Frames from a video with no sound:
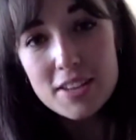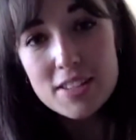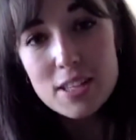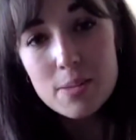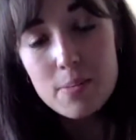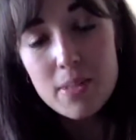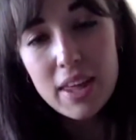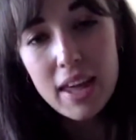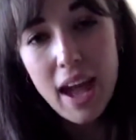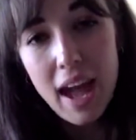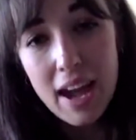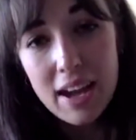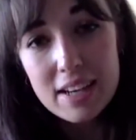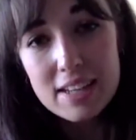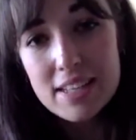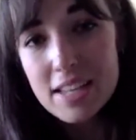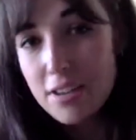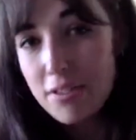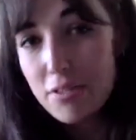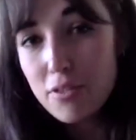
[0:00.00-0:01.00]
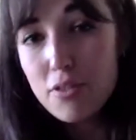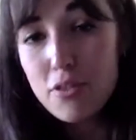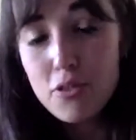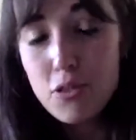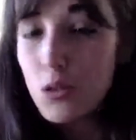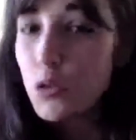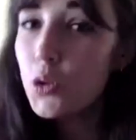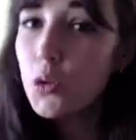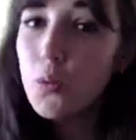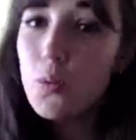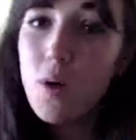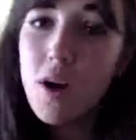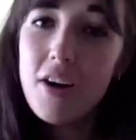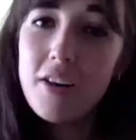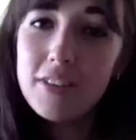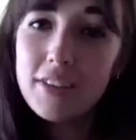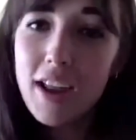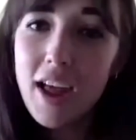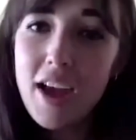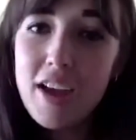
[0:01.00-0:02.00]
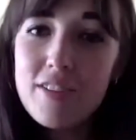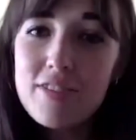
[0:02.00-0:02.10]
something active for wildlife.